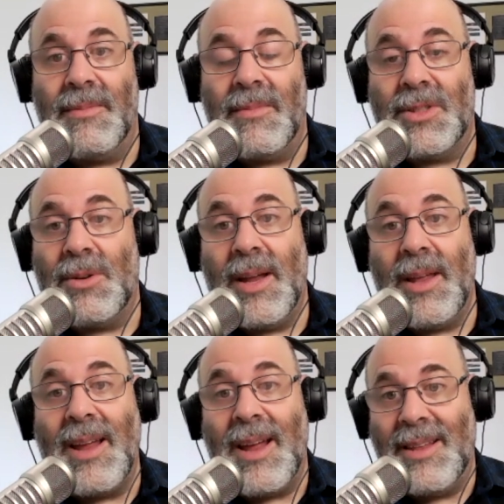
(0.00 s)
So
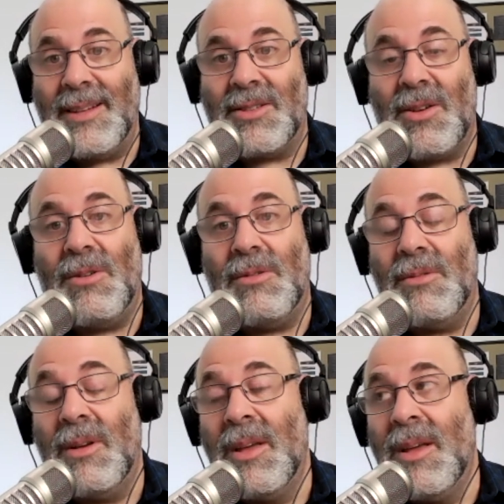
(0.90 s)
I think this
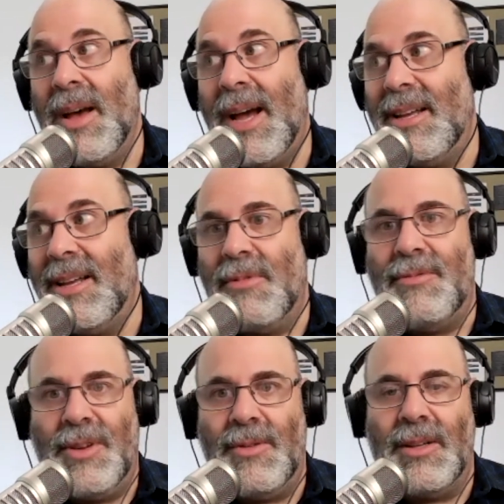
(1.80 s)
whole idea of
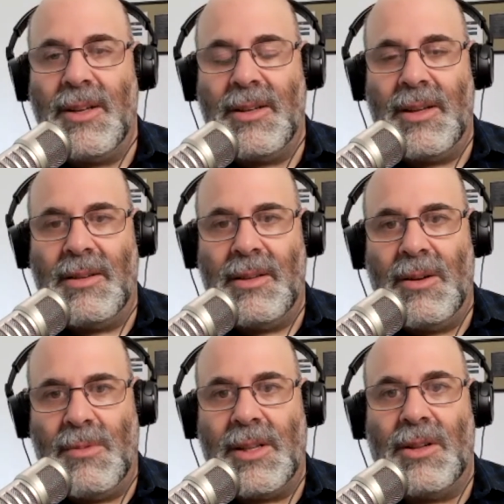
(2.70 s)
reviewing what